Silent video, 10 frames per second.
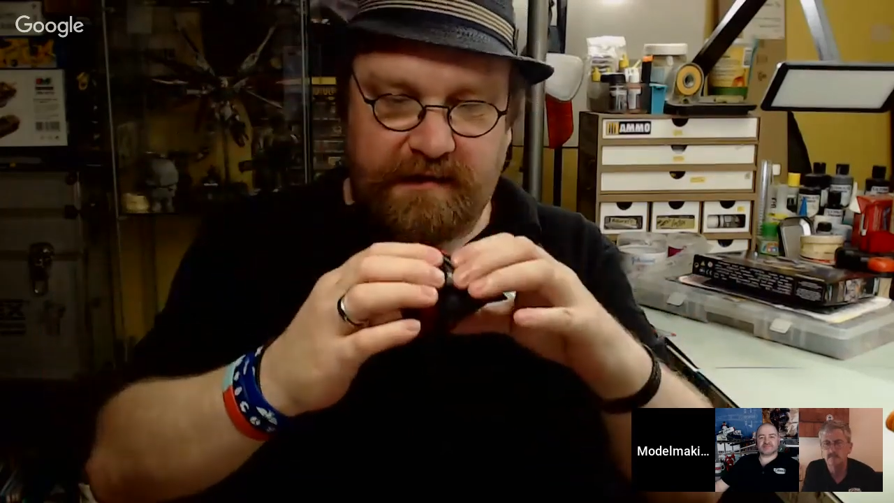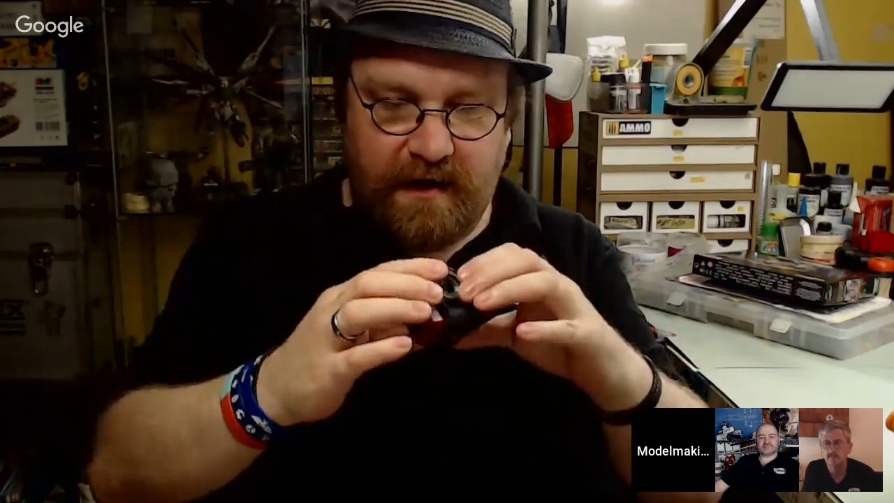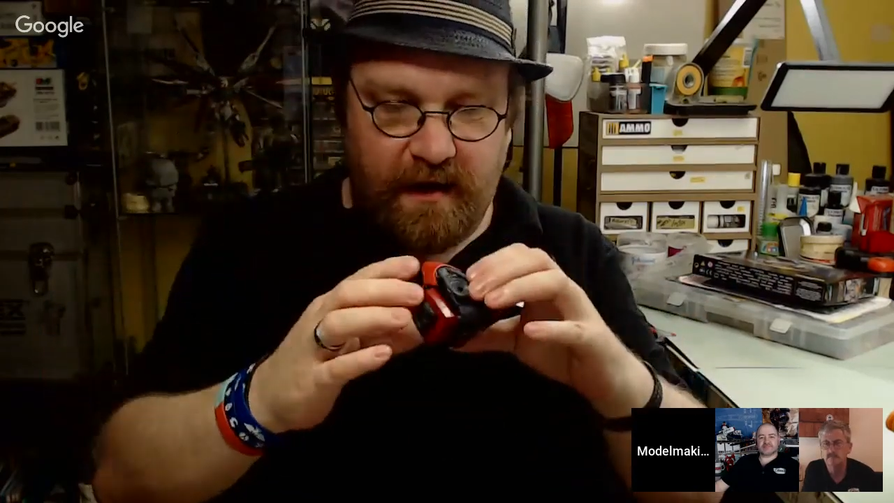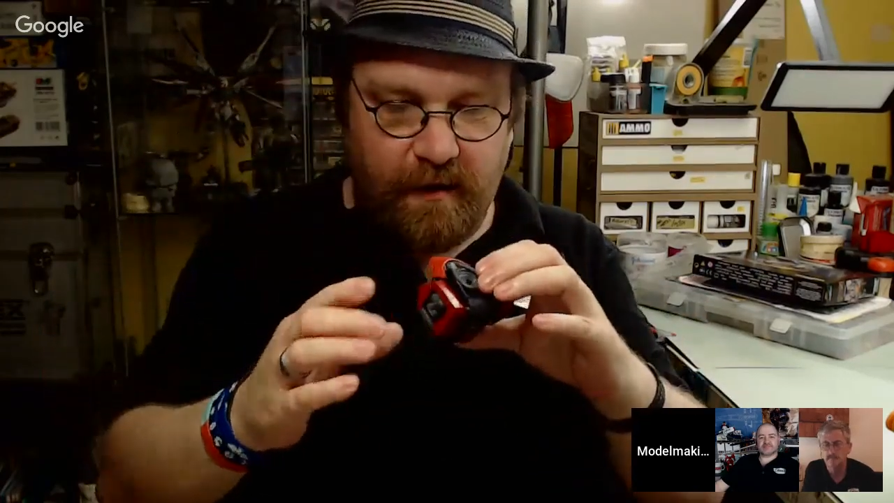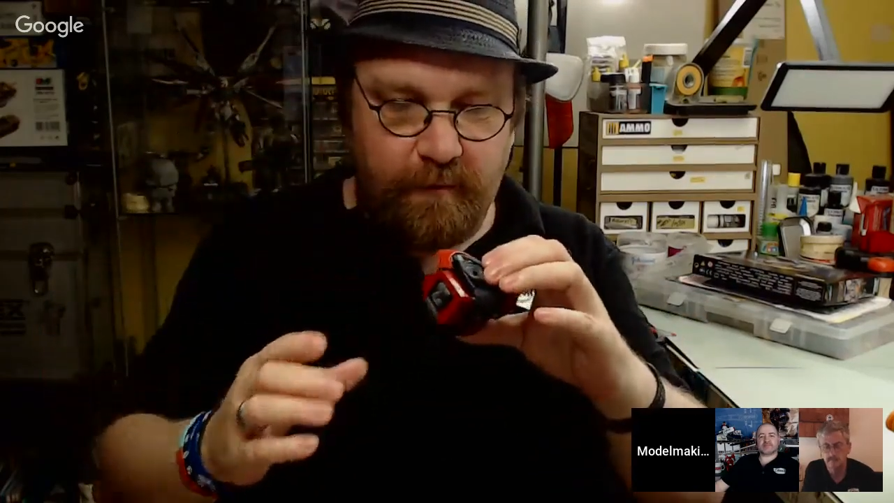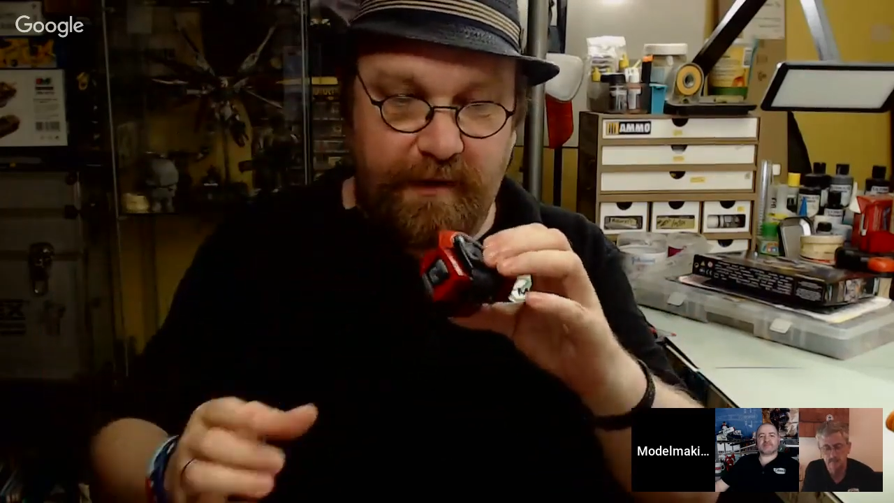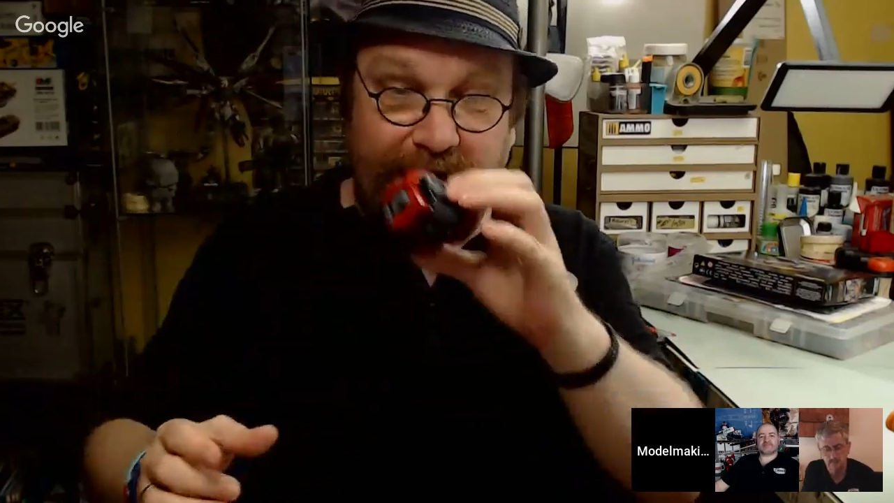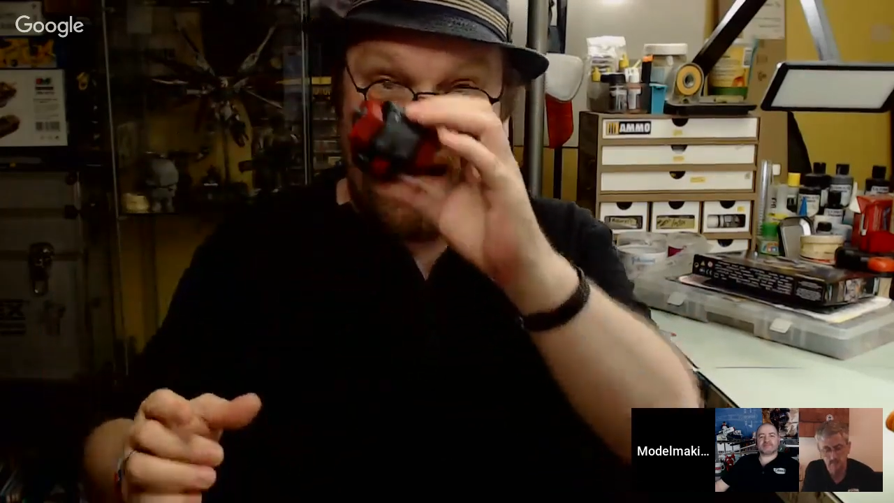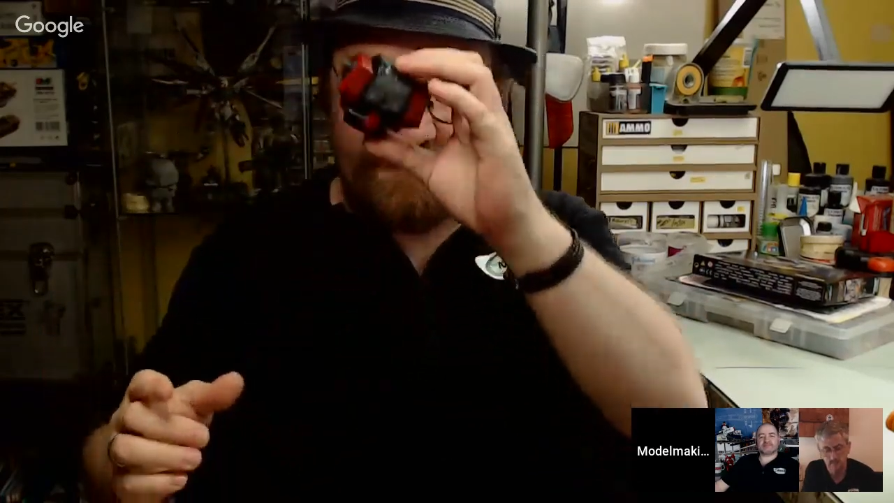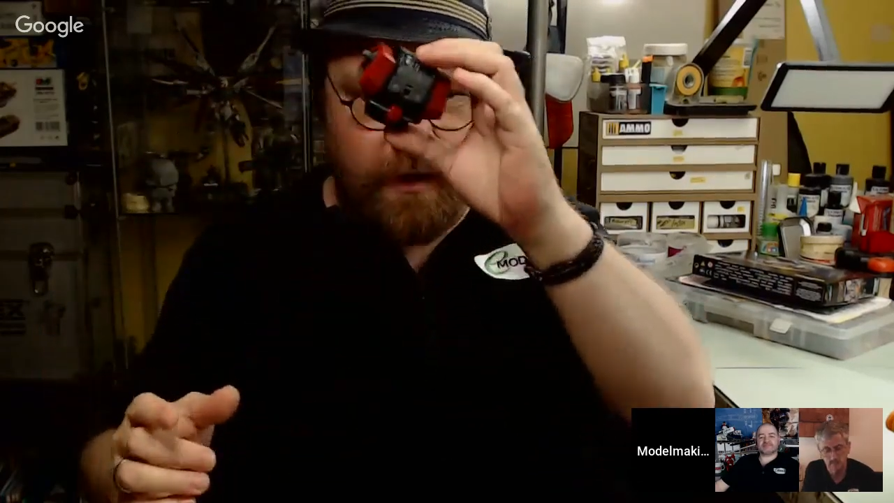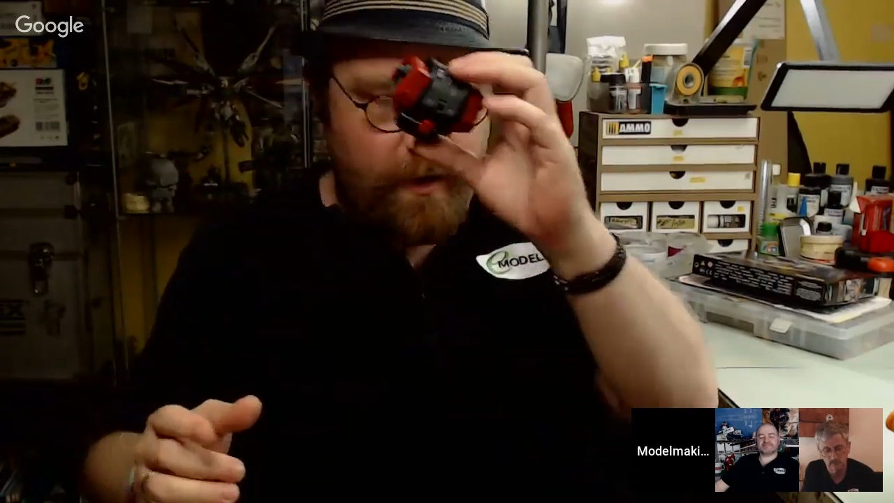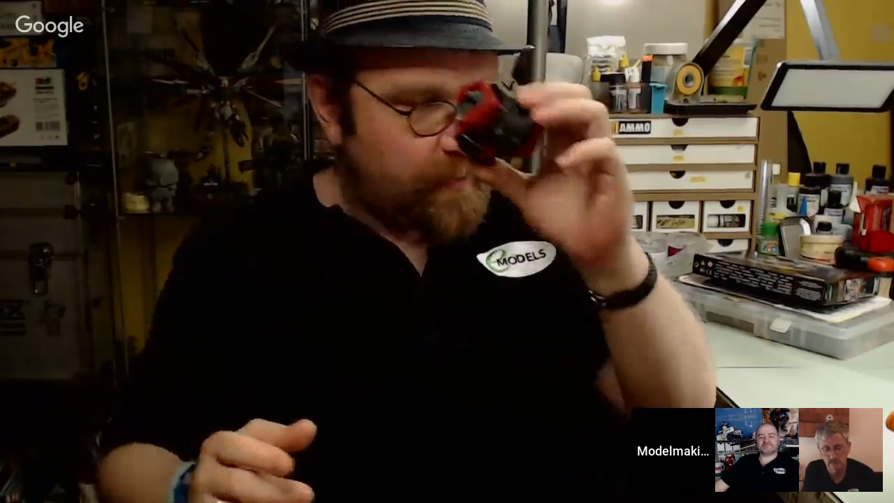But I have got a